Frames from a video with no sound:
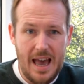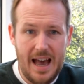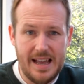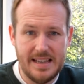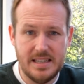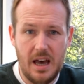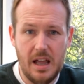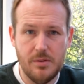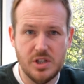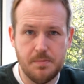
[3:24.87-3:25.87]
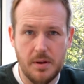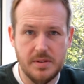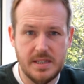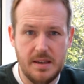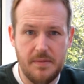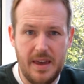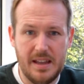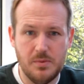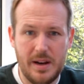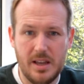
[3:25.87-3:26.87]
And it's highly responsive,
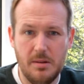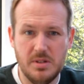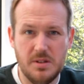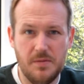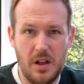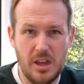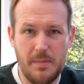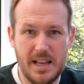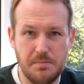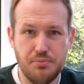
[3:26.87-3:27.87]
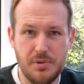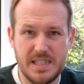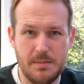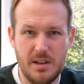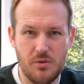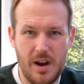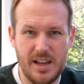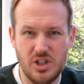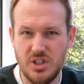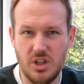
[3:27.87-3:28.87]
and when it comes to volume it's pretty mid-range.